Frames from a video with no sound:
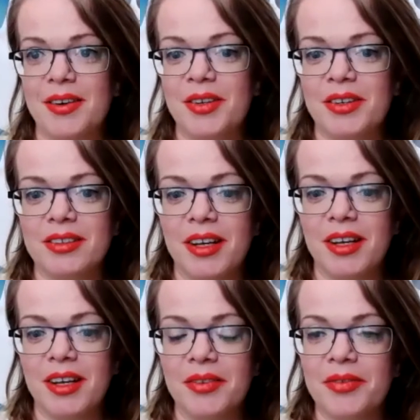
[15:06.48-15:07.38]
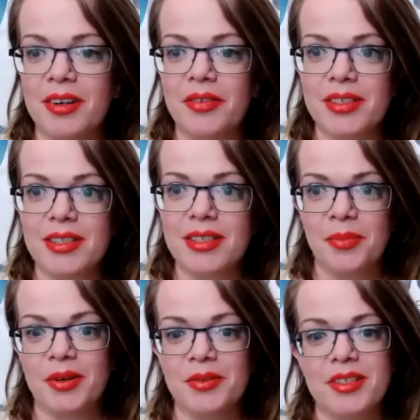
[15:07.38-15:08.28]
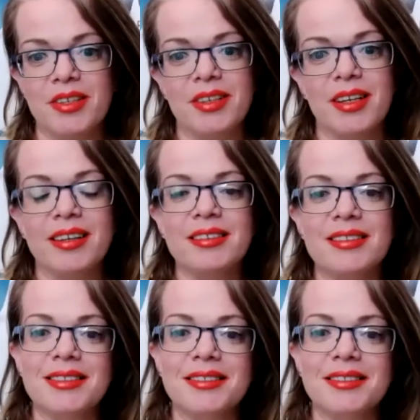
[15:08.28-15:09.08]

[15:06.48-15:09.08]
your love for Office Depot to your kids?